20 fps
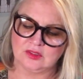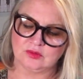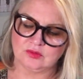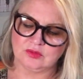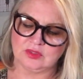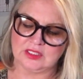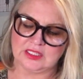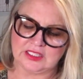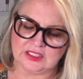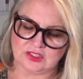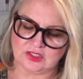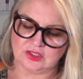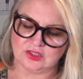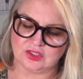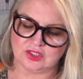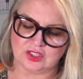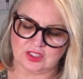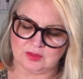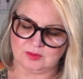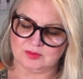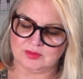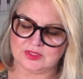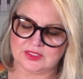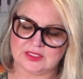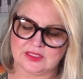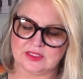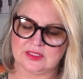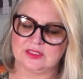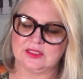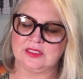
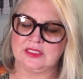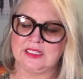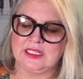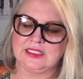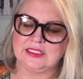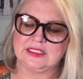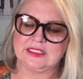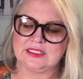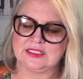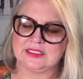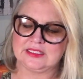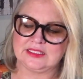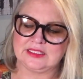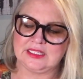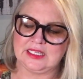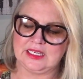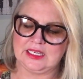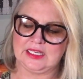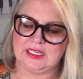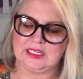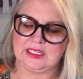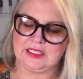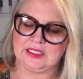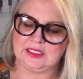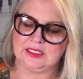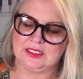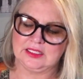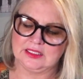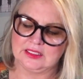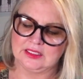relationships. Let's see.